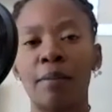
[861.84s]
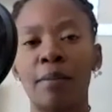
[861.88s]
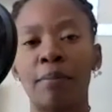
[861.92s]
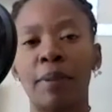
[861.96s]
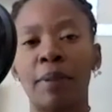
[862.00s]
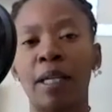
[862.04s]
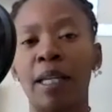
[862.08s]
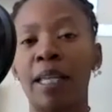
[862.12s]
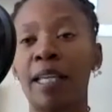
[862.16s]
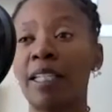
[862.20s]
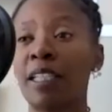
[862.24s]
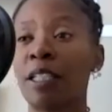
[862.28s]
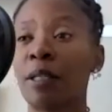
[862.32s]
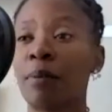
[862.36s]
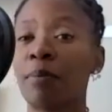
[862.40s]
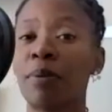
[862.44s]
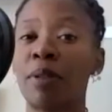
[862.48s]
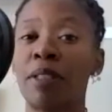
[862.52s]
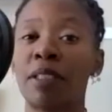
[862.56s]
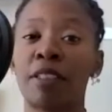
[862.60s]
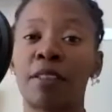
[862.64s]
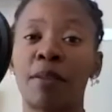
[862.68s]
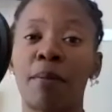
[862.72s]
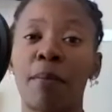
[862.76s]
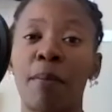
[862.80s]
But let them
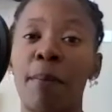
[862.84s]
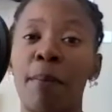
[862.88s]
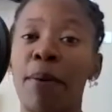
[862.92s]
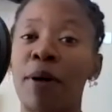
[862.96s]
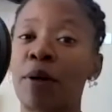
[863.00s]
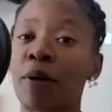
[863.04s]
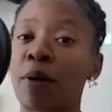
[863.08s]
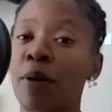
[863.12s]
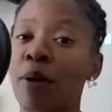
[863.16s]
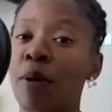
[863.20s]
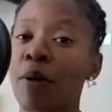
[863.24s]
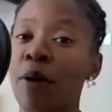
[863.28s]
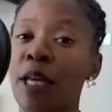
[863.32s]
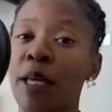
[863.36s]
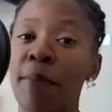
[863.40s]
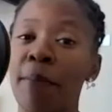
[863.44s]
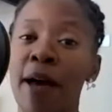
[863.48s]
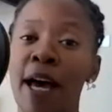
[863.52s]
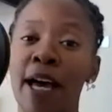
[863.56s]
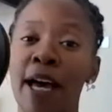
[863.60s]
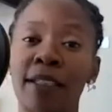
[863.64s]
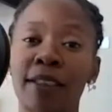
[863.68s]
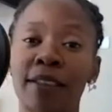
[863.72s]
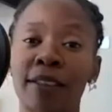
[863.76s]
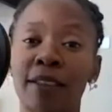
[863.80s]
put some buttercream
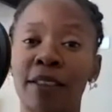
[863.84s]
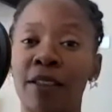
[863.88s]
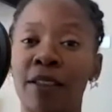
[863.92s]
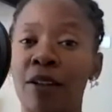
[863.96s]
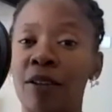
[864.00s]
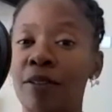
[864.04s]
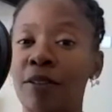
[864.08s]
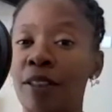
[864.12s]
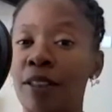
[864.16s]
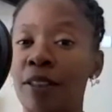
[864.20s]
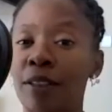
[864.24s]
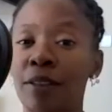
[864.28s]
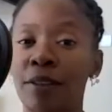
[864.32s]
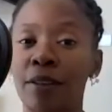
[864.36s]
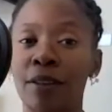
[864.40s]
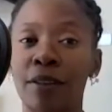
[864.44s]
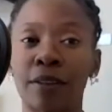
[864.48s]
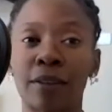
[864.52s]
icing on it